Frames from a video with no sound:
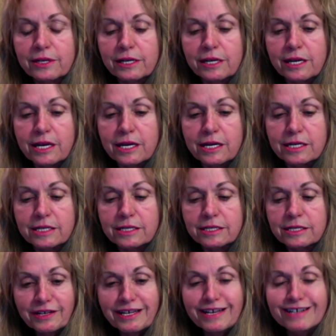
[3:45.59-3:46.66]
And
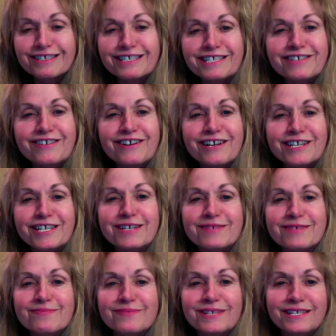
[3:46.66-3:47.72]
yeah, so I kept
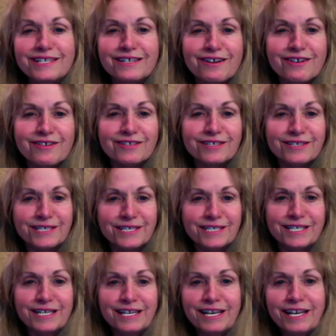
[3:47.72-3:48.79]
meeting artists
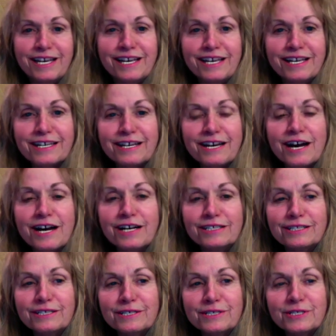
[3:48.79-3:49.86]
in
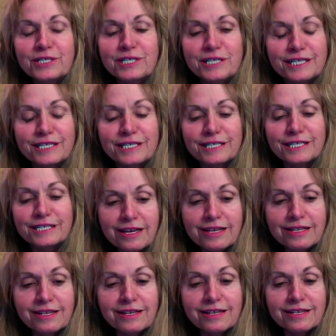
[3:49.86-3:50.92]
college. And
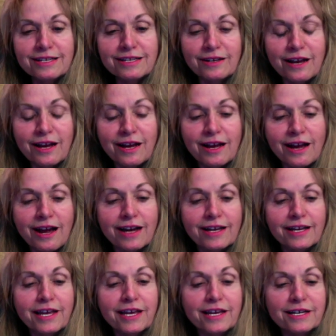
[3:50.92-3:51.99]
then I
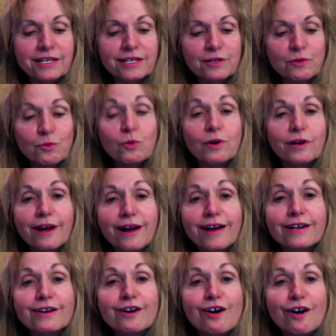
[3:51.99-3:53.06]
had what
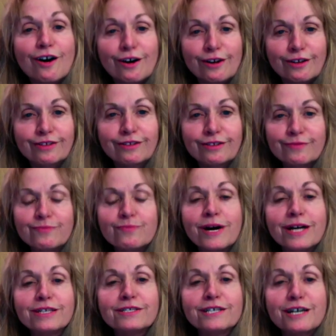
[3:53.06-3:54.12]
I call
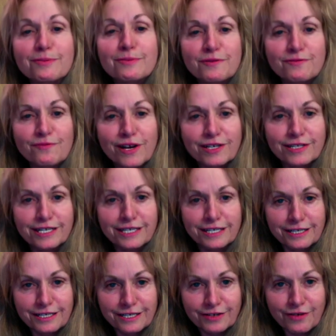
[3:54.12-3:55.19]
my type of
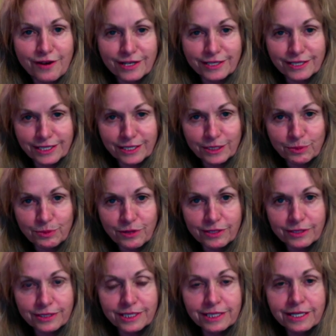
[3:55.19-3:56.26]
identity crisis
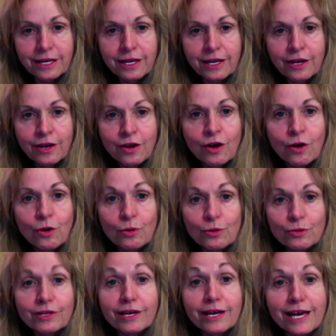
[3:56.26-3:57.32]
was, who
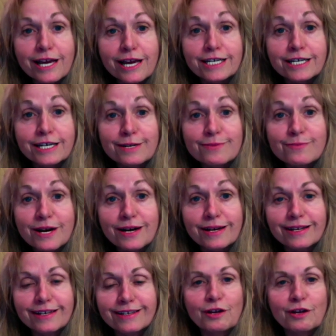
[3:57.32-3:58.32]
the heck am I?